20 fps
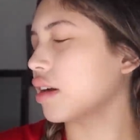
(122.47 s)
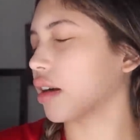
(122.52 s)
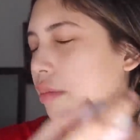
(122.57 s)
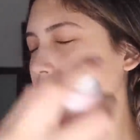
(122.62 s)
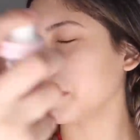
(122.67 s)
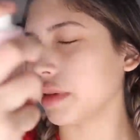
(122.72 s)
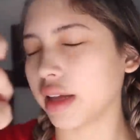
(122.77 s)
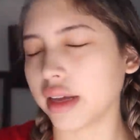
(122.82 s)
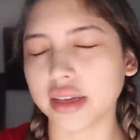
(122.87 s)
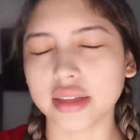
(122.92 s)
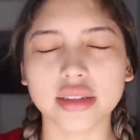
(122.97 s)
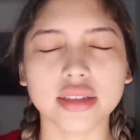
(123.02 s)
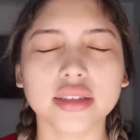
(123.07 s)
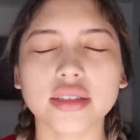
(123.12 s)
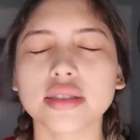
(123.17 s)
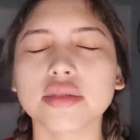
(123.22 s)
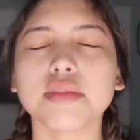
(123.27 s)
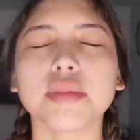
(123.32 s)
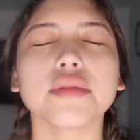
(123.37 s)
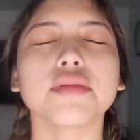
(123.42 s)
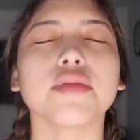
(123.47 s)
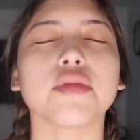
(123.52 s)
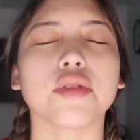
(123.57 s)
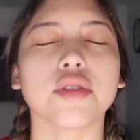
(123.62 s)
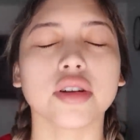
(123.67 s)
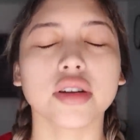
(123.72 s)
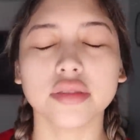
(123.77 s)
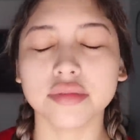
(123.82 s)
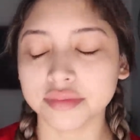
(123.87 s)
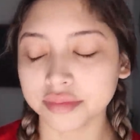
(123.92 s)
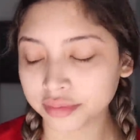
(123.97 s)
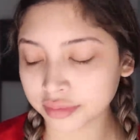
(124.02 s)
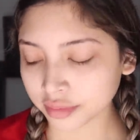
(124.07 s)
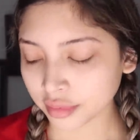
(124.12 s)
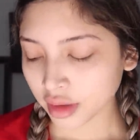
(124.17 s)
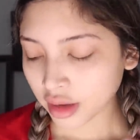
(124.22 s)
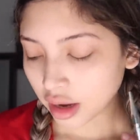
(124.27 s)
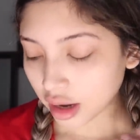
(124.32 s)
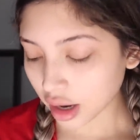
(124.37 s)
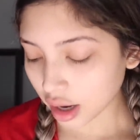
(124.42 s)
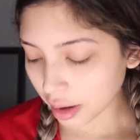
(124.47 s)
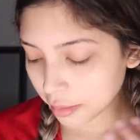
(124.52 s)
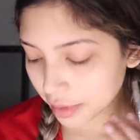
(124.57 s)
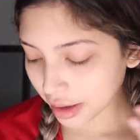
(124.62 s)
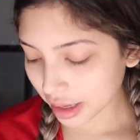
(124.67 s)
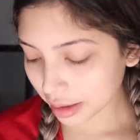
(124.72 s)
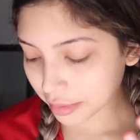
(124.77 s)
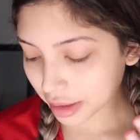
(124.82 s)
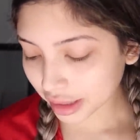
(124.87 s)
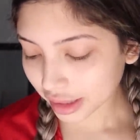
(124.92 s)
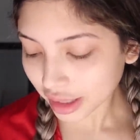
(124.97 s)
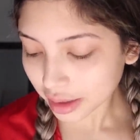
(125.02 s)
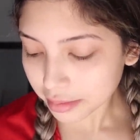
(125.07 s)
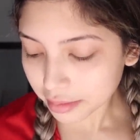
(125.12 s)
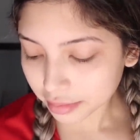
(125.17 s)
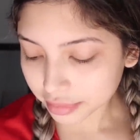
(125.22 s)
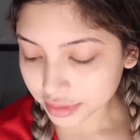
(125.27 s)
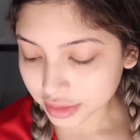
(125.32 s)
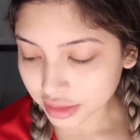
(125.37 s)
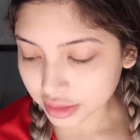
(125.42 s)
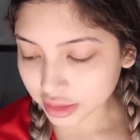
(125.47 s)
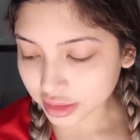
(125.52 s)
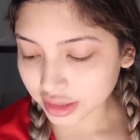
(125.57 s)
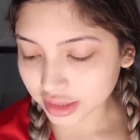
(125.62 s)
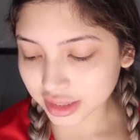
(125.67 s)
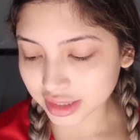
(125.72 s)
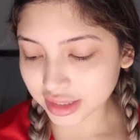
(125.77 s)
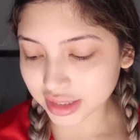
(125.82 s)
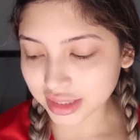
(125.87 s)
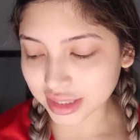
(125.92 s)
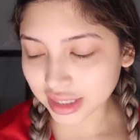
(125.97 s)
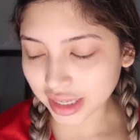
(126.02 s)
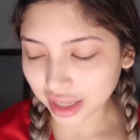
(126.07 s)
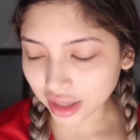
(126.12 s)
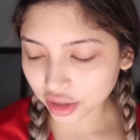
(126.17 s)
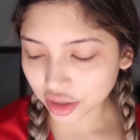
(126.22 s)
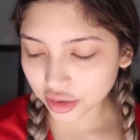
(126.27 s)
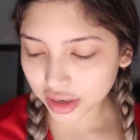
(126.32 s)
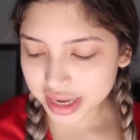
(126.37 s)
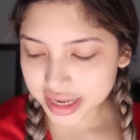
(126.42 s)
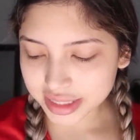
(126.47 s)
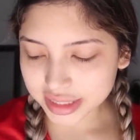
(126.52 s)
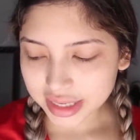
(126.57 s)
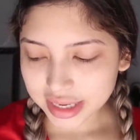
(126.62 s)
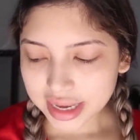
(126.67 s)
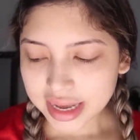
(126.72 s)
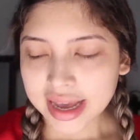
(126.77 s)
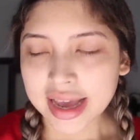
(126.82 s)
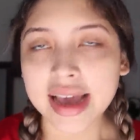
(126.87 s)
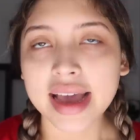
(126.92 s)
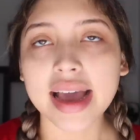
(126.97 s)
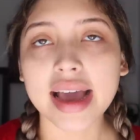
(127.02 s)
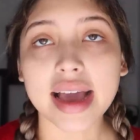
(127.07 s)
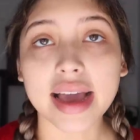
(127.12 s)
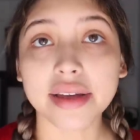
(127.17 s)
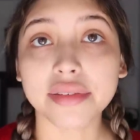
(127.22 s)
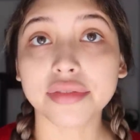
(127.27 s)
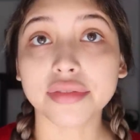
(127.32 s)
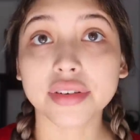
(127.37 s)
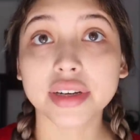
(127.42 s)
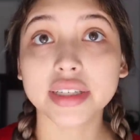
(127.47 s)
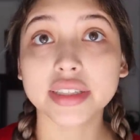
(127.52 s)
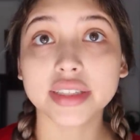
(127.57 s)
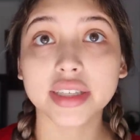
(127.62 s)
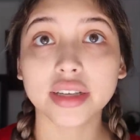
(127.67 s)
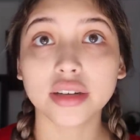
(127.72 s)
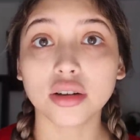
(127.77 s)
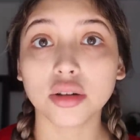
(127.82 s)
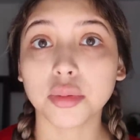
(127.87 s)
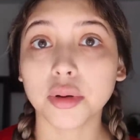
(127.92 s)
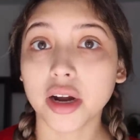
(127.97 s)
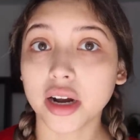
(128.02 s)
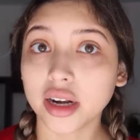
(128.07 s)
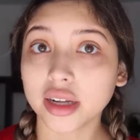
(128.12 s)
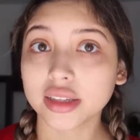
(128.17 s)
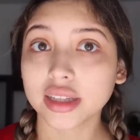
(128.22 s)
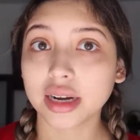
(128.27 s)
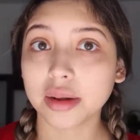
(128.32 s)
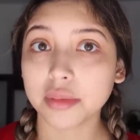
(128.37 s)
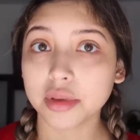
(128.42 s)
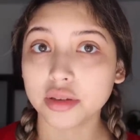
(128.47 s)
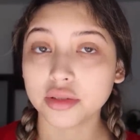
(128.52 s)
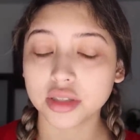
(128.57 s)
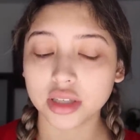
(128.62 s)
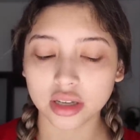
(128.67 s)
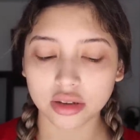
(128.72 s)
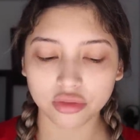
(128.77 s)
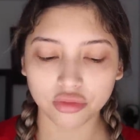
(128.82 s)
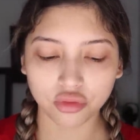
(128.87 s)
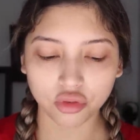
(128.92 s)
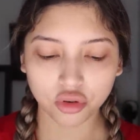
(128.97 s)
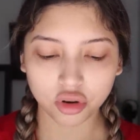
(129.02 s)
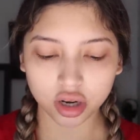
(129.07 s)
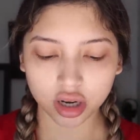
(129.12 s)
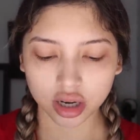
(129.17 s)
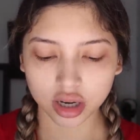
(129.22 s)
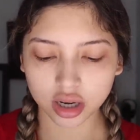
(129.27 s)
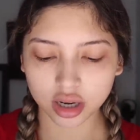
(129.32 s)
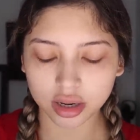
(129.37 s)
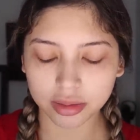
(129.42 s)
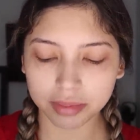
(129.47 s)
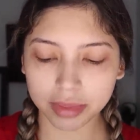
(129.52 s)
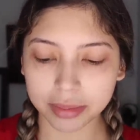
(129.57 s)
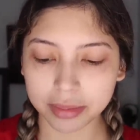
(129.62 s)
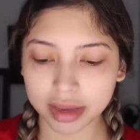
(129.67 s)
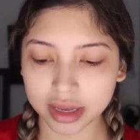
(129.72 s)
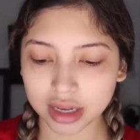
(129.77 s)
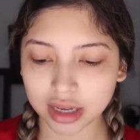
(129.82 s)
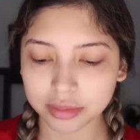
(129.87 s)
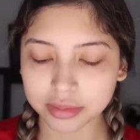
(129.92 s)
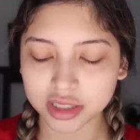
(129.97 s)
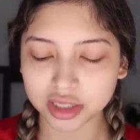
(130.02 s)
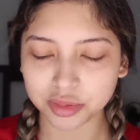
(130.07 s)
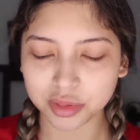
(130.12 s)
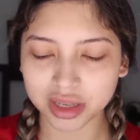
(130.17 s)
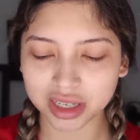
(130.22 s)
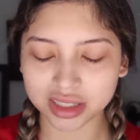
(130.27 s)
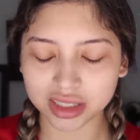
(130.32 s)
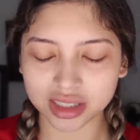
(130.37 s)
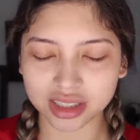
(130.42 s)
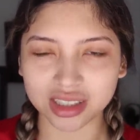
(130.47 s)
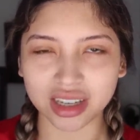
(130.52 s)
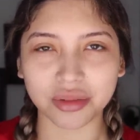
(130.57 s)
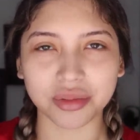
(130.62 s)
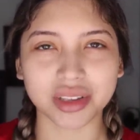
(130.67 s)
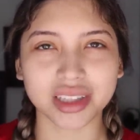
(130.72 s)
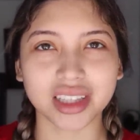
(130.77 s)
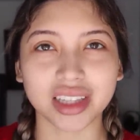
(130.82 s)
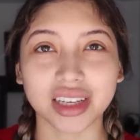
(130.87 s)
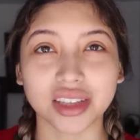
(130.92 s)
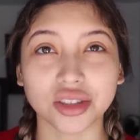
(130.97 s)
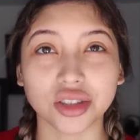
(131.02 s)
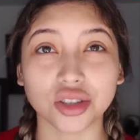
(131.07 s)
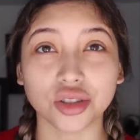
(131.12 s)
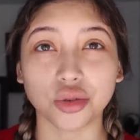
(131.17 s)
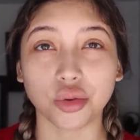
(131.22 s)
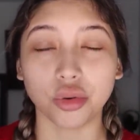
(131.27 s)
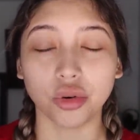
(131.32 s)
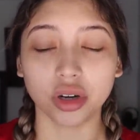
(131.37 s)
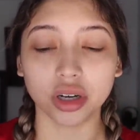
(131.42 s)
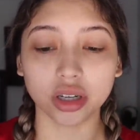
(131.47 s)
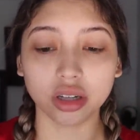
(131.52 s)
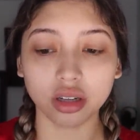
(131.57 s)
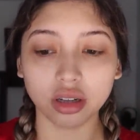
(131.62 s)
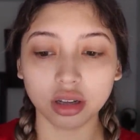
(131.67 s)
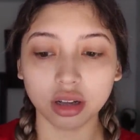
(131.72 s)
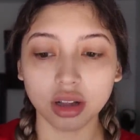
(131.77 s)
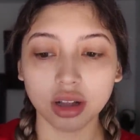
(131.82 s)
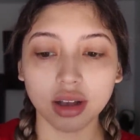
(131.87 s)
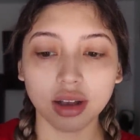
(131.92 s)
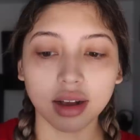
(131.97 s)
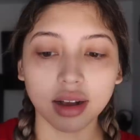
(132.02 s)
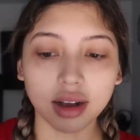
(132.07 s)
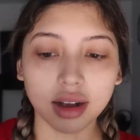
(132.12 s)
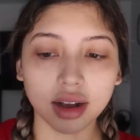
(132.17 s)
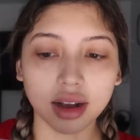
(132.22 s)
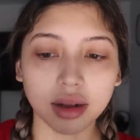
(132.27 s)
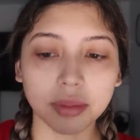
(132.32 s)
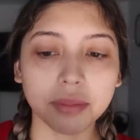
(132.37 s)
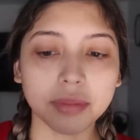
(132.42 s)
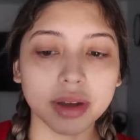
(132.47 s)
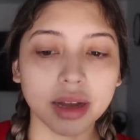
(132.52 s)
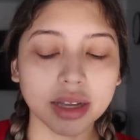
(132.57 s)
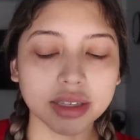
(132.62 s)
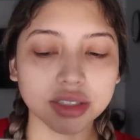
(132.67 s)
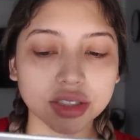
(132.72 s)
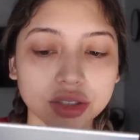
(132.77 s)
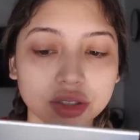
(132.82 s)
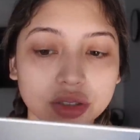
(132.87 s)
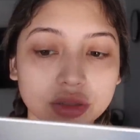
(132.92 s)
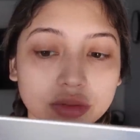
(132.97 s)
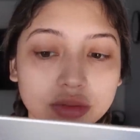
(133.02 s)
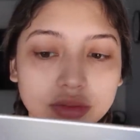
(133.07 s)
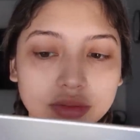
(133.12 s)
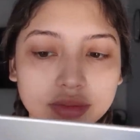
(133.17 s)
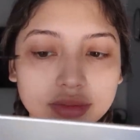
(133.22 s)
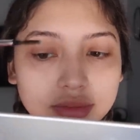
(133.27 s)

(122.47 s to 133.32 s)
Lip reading: applying this before, and I'm not gonna tell you guys every single product that I'm using for my makeup just because it's not really like a tutorial. I just